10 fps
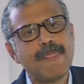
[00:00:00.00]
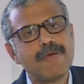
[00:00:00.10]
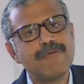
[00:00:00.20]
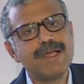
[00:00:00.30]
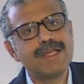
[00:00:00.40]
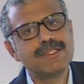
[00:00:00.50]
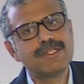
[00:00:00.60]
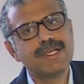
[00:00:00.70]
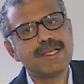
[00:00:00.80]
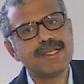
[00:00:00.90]
which
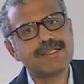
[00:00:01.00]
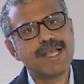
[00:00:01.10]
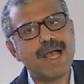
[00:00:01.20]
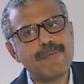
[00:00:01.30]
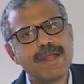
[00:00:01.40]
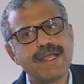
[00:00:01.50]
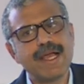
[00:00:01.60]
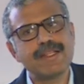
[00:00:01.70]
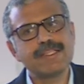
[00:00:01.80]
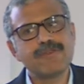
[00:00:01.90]
is happening,
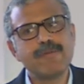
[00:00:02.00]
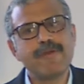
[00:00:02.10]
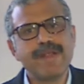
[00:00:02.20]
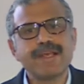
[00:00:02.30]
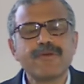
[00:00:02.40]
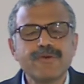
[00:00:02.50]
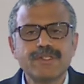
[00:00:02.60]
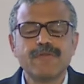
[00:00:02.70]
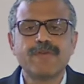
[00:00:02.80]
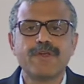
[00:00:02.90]
and this will be very
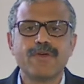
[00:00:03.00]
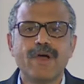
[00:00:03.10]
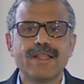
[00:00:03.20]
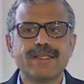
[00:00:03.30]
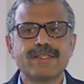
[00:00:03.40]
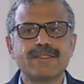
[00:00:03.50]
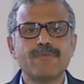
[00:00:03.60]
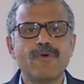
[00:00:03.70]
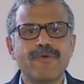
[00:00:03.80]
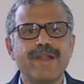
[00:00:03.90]
crucial for you, and this is
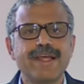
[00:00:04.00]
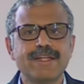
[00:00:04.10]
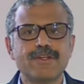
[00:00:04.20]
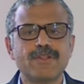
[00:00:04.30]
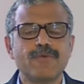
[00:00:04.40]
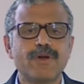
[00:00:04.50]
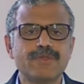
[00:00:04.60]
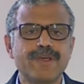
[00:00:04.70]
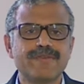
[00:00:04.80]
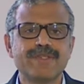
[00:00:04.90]
more related to what
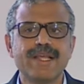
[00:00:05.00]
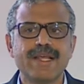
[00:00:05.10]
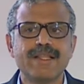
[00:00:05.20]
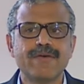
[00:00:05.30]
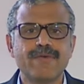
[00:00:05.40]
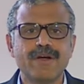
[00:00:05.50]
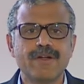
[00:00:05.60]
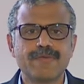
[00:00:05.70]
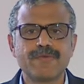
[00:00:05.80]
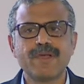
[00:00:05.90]
we have seen in the world
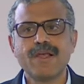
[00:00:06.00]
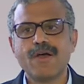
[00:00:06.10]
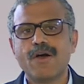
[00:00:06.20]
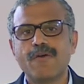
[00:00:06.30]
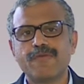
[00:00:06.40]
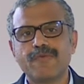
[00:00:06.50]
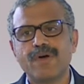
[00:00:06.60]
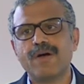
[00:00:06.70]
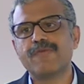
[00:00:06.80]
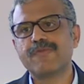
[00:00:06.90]
of
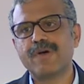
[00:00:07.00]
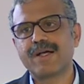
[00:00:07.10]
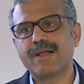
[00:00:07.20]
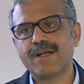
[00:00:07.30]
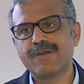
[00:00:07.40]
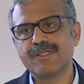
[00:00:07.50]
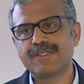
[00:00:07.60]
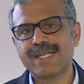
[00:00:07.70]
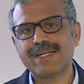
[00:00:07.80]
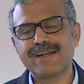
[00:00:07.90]

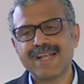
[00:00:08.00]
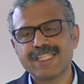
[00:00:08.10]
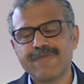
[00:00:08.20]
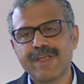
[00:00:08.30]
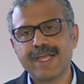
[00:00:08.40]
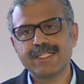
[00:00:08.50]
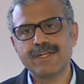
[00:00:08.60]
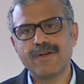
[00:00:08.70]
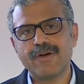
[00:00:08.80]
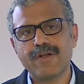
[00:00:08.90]
sector
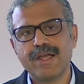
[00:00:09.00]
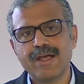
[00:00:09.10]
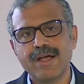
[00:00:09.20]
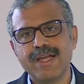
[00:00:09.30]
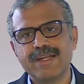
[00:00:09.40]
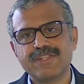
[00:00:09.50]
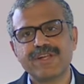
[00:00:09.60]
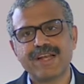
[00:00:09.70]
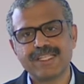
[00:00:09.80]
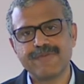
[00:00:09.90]
classification or industry
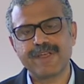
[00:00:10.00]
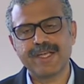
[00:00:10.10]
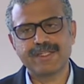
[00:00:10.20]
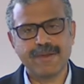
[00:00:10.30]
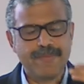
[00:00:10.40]
classification.